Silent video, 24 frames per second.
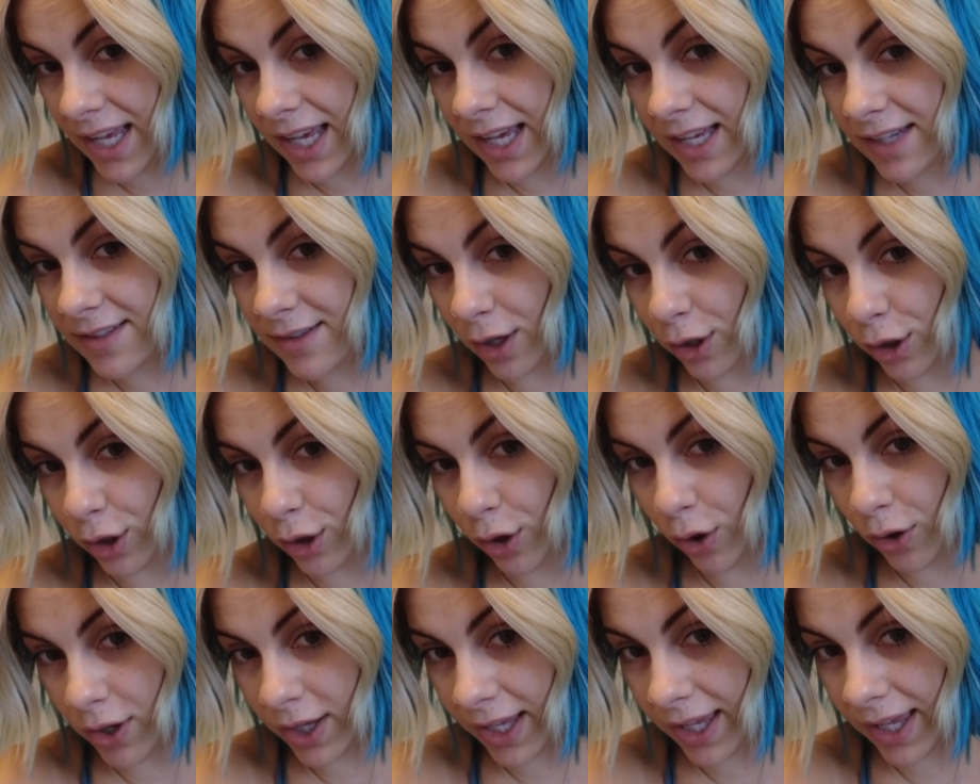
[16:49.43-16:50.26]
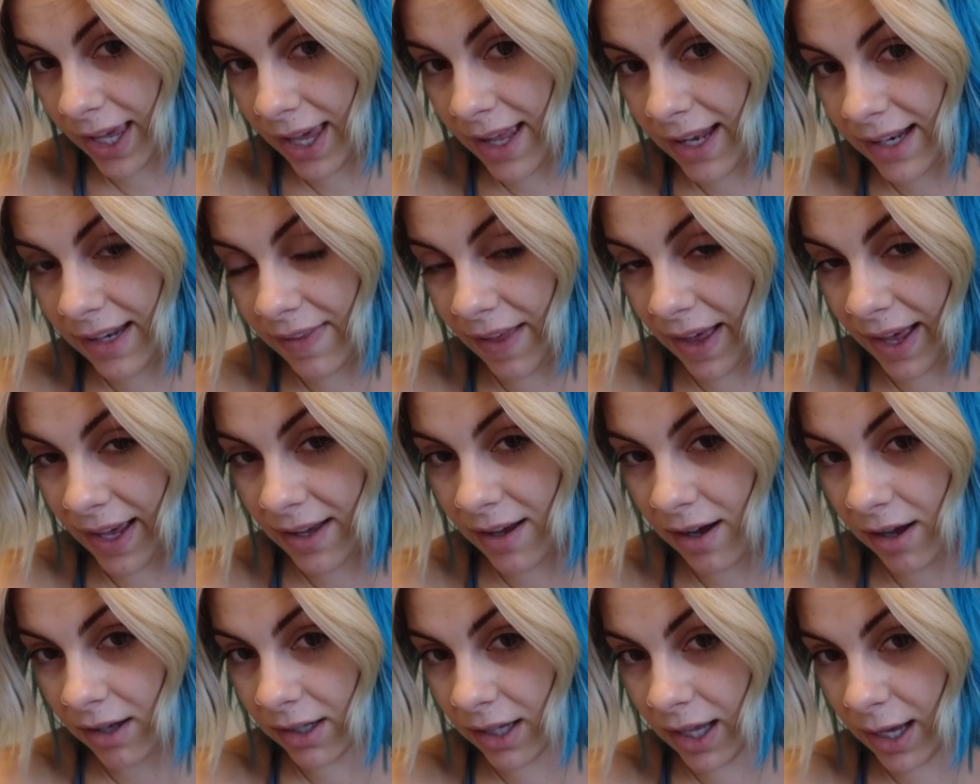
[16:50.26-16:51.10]
is locking in that
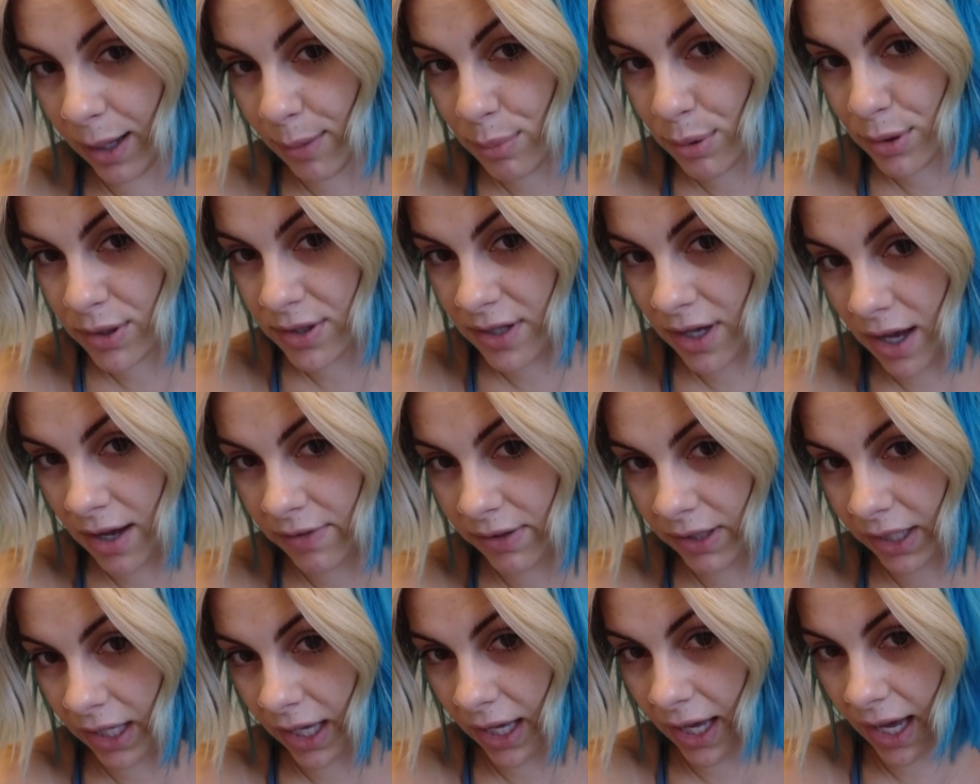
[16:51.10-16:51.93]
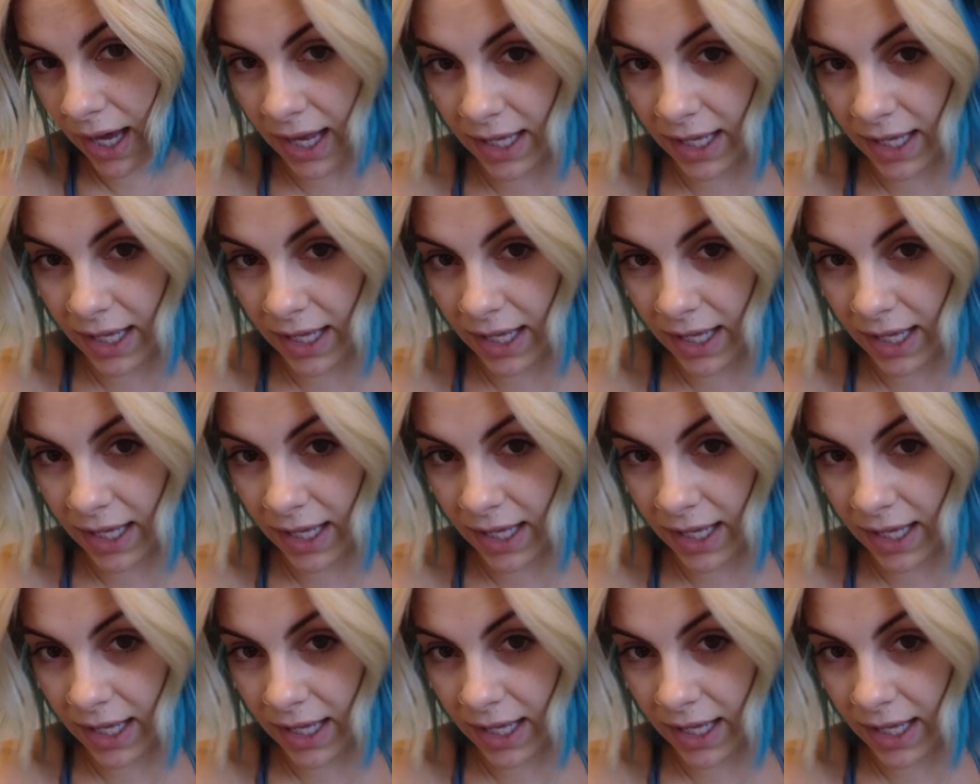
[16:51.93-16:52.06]
colour and preserving it.